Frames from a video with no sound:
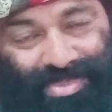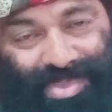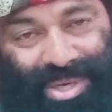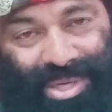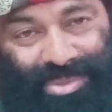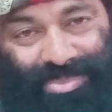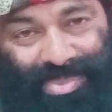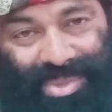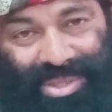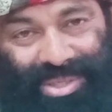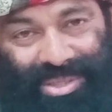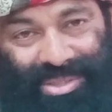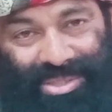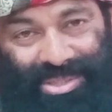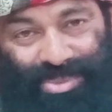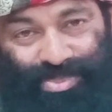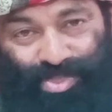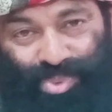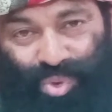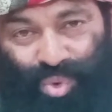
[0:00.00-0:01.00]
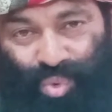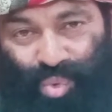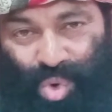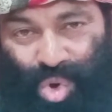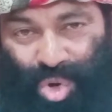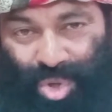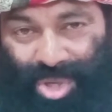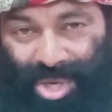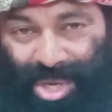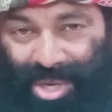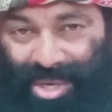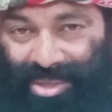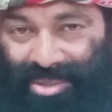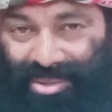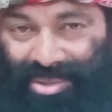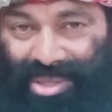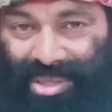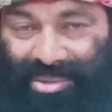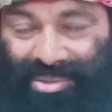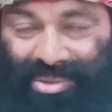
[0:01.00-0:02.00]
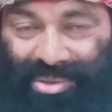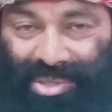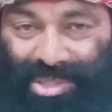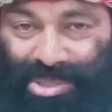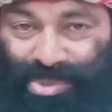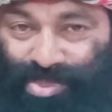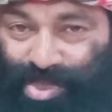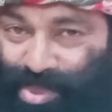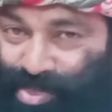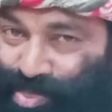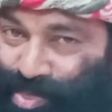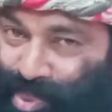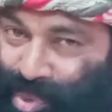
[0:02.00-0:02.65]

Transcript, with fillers: Mahatma Gandhi is provoked till the response.